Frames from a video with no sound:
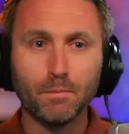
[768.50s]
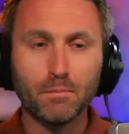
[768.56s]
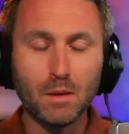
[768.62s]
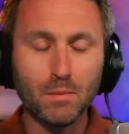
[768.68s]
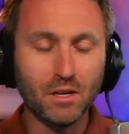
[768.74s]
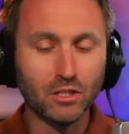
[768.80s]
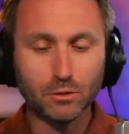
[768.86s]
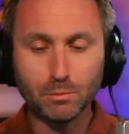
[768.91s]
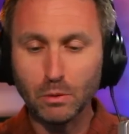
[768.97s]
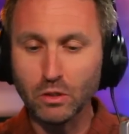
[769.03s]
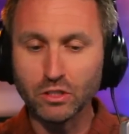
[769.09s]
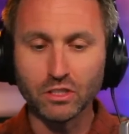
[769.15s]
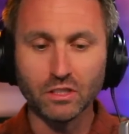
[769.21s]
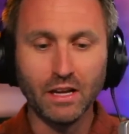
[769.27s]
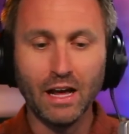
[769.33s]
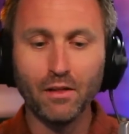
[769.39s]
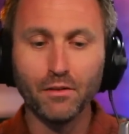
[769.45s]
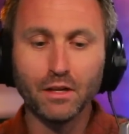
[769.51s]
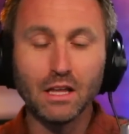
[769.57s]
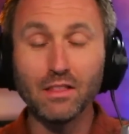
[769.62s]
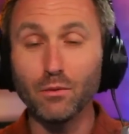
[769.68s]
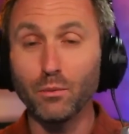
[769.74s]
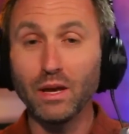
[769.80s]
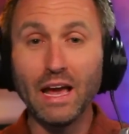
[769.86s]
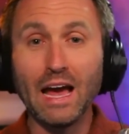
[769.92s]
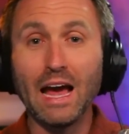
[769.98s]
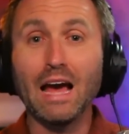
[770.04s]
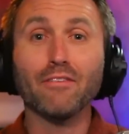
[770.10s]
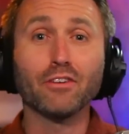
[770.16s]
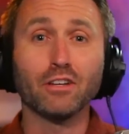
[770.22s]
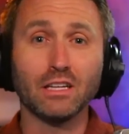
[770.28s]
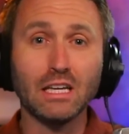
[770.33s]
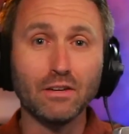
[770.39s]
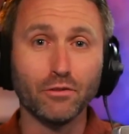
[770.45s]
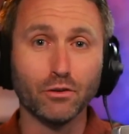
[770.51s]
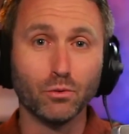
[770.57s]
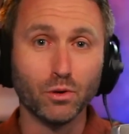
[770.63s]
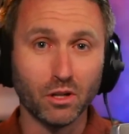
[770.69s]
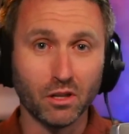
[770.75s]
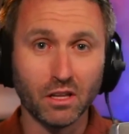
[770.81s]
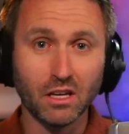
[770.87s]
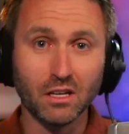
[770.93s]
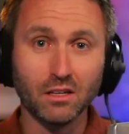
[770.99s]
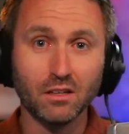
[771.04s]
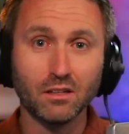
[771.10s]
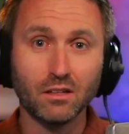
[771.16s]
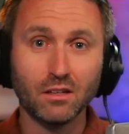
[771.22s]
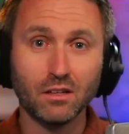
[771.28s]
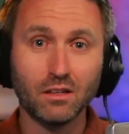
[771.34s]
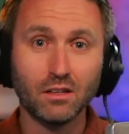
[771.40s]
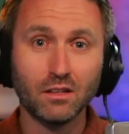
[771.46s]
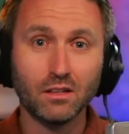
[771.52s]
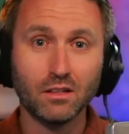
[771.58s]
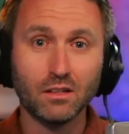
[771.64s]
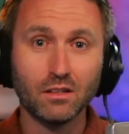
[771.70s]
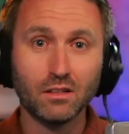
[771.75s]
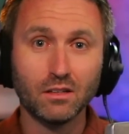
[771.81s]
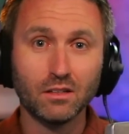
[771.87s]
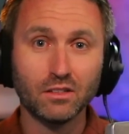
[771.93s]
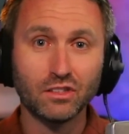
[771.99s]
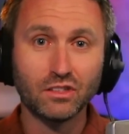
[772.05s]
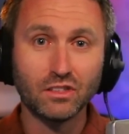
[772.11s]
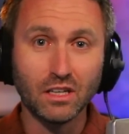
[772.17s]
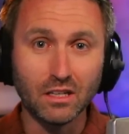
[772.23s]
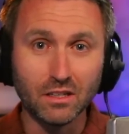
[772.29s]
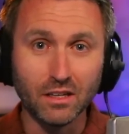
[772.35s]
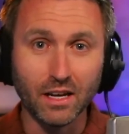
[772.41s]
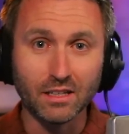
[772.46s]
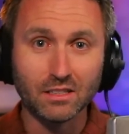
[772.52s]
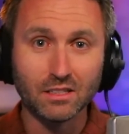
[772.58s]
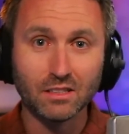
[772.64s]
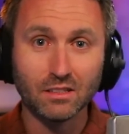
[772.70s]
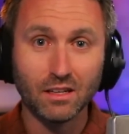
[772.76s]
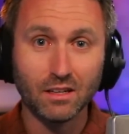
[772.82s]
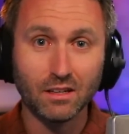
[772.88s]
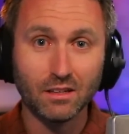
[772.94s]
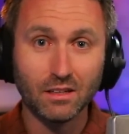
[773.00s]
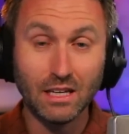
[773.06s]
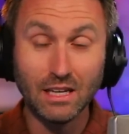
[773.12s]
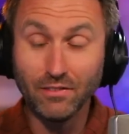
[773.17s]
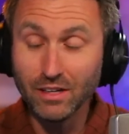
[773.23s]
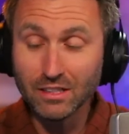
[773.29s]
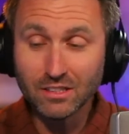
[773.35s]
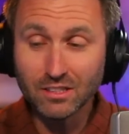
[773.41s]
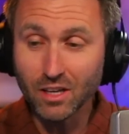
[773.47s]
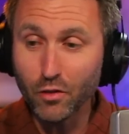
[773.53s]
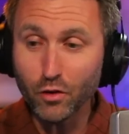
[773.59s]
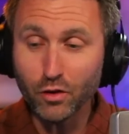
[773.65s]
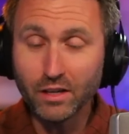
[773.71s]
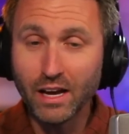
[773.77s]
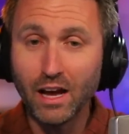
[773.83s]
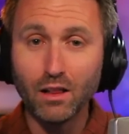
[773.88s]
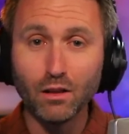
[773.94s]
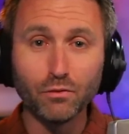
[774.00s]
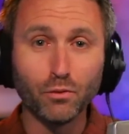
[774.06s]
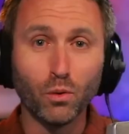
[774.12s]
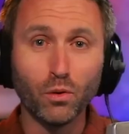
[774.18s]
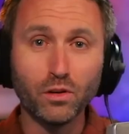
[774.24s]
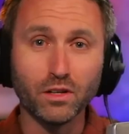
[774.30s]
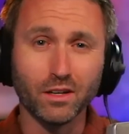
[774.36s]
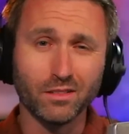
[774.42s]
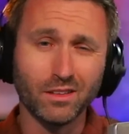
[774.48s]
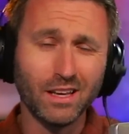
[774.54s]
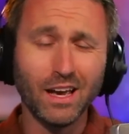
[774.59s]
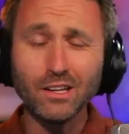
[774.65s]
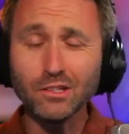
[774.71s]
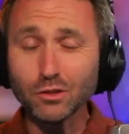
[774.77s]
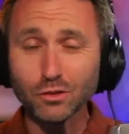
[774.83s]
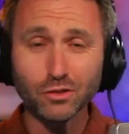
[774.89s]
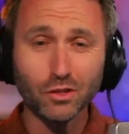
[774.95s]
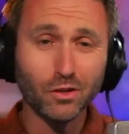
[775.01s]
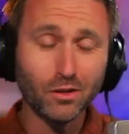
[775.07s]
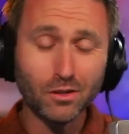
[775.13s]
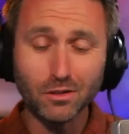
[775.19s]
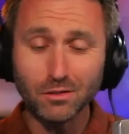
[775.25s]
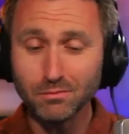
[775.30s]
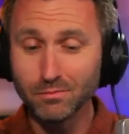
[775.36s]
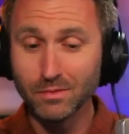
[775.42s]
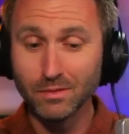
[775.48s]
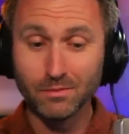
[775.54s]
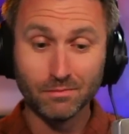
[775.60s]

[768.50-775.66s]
maybe his personality that we haven't even really seen yet. Even in Southern California, the Angels are